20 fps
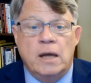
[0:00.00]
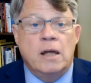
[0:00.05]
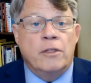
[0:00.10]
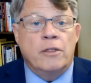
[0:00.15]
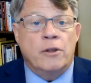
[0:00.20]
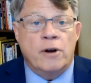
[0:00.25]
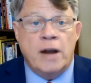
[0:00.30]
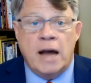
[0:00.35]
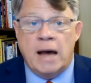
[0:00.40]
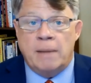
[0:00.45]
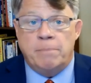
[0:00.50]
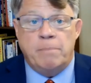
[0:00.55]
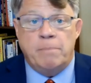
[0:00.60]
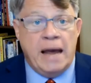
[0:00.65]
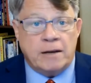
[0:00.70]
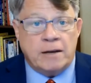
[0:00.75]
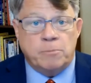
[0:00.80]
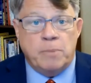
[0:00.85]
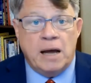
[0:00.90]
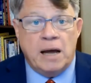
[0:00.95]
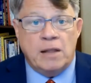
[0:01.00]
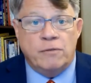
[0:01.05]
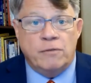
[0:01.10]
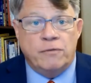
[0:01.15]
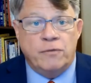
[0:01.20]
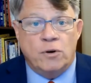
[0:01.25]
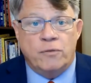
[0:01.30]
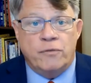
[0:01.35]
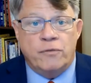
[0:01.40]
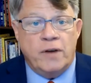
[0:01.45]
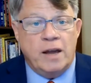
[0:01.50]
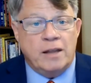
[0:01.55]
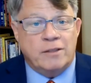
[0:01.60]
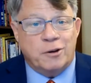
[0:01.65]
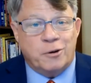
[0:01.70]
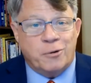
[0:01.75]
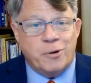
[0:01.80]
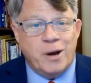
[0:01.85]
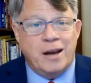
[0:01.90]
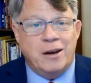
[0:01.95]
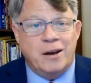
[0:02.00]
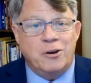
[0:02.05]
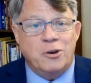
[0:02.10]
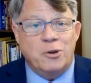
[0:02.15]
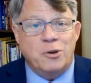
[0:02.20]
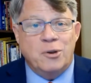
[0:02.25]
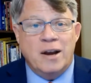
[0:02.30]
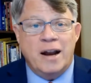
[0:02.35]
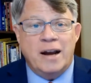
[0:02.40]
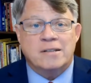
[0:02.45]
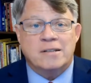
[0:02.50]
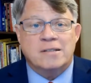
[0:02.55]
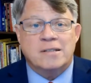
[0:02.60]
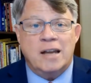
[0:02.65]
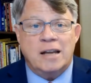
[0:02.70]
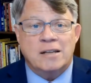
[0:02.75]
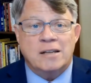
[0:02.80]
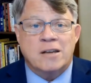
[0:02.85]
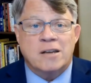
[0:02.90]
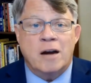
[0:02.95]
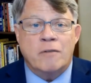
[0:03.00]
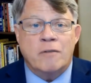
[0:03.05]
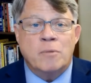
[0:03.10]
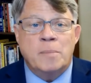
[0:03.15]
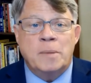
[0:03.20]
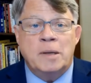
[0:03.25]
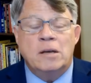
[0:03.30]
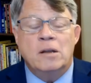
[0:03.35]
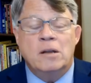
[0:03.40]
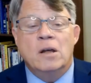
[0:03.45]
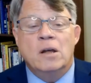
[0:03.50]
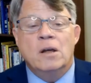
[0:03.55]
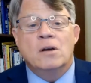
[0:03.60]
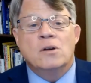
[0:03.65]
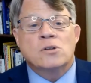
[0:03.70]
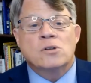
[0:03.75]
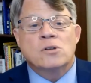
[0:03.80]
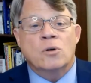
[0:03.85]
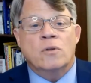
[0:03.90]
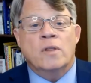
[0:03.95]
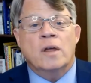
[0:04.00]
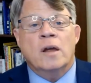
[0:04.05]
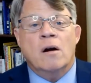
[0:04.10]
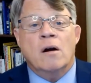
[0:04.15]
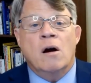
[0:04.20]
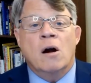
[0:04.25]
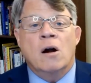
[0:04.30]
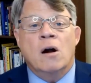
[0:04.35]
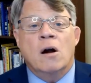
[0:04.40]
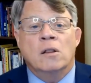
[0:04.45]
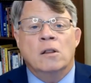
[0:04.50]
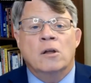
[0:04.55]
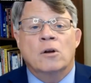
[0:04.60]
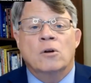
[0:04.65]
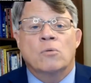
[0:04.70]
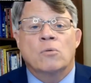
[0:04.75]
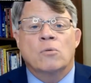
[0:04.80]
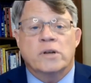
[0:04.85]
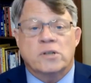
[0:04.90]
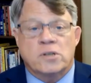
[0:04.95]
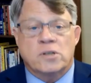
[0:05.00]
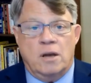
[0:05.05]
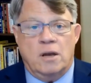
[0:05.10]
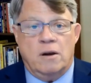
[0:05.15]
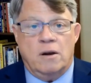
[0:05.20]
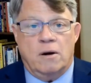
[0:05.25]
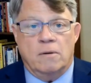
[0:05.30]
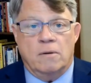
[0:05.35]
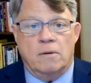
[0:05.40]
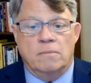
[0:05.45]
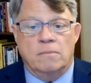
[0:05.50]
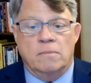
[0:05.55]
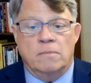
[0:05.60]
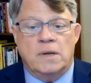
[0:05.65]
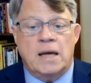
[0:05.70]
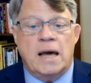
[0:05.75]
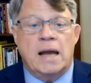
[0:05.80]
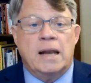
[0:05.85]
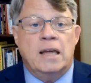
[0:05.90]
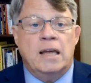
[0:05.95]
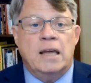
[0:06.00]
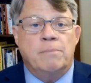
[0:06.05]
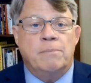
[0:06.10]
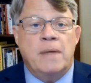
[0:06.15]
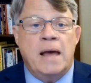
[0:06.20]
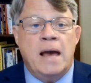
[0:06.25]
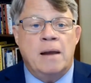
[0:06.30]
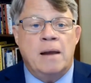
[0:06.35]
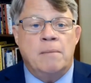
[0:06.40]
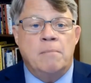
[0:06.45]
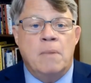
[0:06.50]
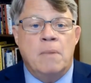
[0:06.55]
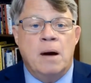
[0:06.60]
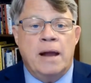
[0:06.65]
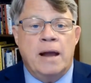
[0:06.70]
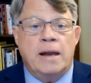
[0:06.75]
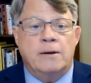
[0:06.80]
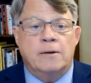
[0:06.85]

They're not backed by the full faith and credit of the United States government, so they are a little riskier. Got to keep that in mind.